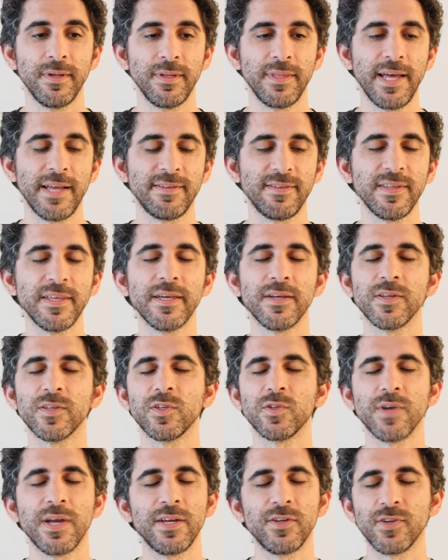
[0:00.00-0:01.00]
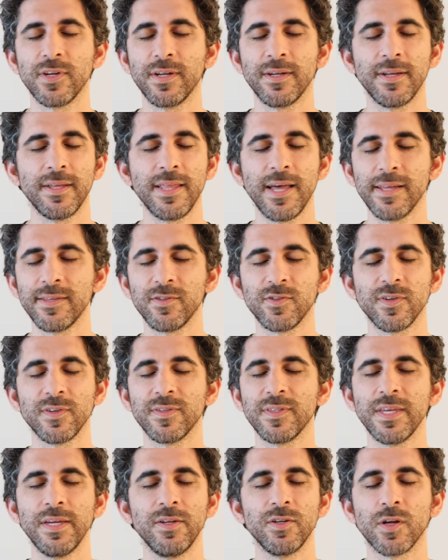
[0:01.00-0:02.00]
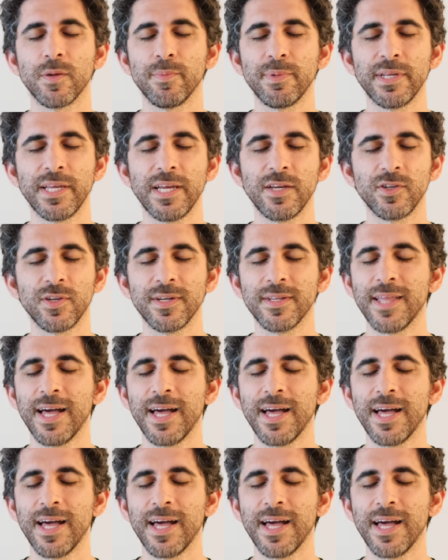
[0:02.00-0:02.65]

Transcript: That's the illustration, and that's just the interpretation.